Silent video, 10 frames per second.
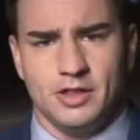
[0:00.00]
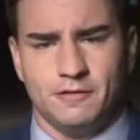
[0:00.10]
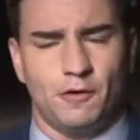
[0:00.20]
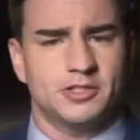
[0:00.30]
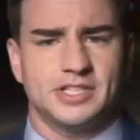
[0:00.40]

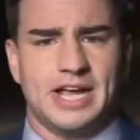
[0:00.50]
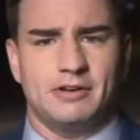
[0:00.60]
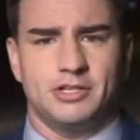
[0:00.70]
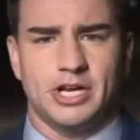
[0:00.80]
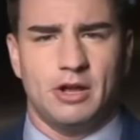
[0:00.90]
the Fulton
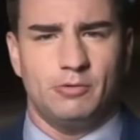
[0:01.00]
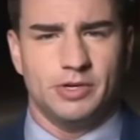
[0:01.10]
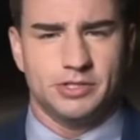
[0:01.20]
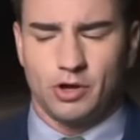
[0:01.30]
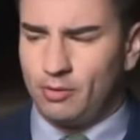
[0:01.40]
County Jail
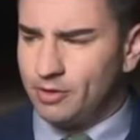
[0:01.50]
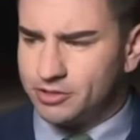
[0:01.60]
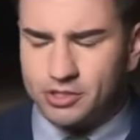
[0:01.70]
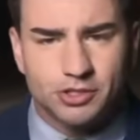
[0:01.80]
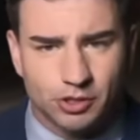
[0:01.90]
was
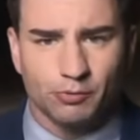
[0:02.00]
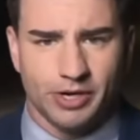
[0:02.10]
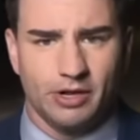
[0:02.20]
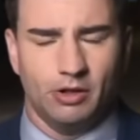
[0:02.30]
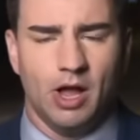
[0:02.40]
almost
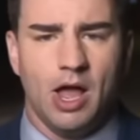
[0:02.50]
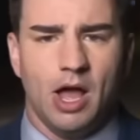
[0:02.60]
surreal.